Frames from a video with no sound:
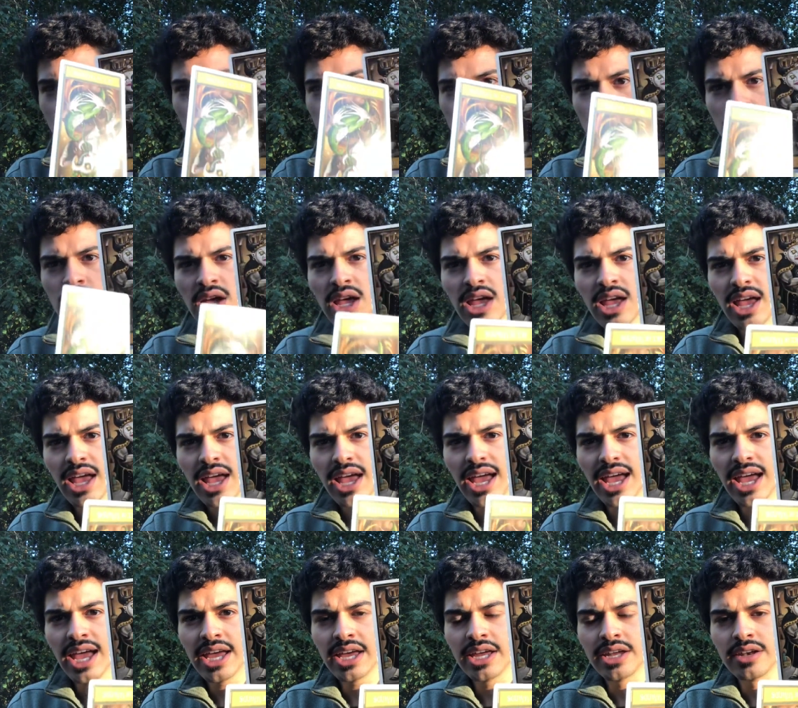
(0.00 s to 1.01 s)
you,
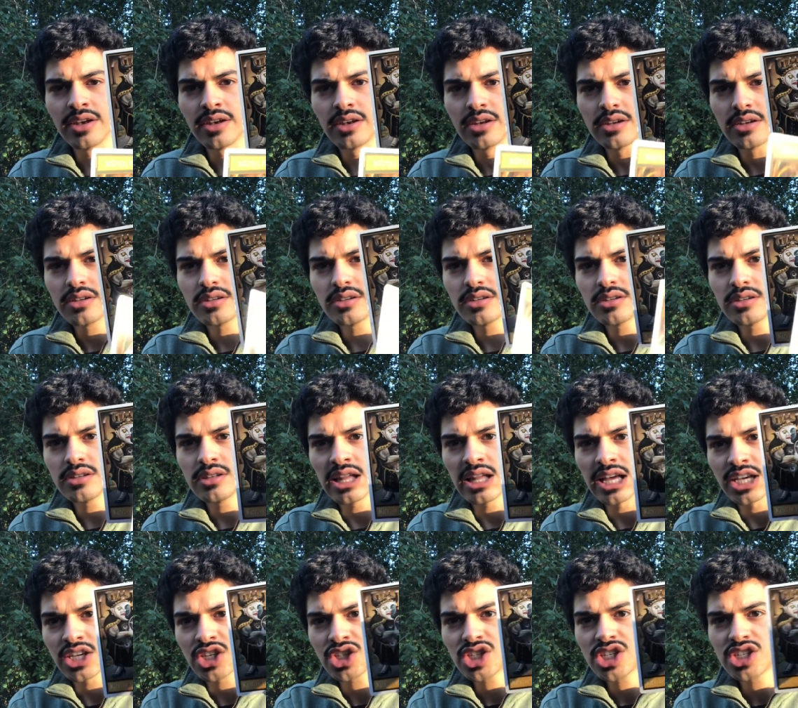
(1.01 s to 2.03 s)
and
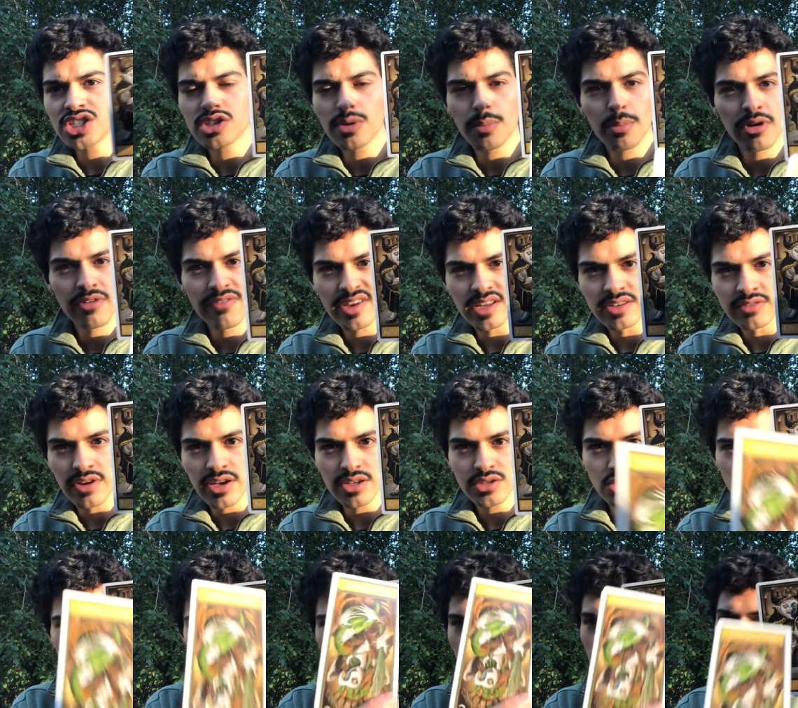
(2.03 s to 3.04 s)
like, she's the perfect
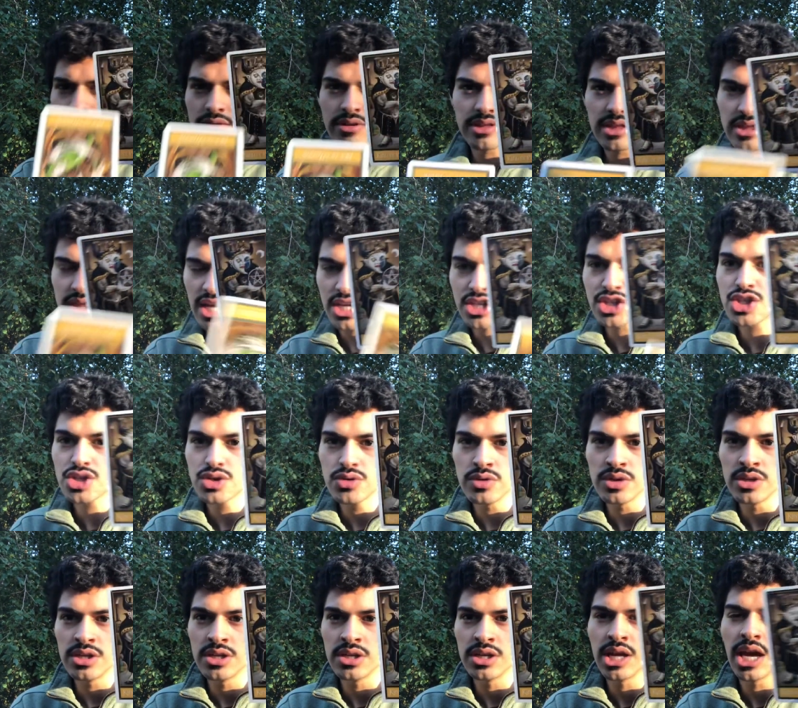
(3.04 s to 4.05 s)
vessel for everything that you
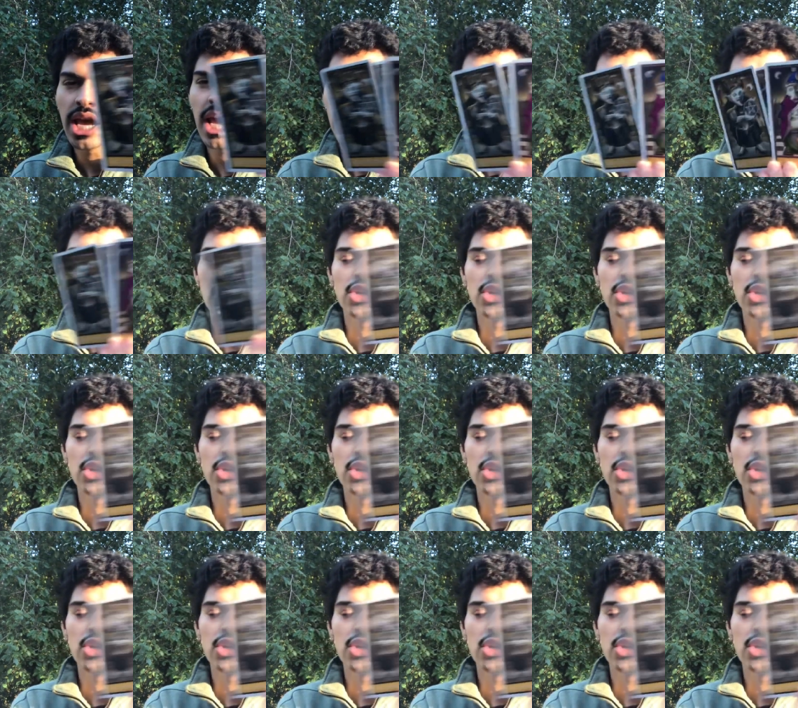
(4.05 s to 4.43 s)
need. And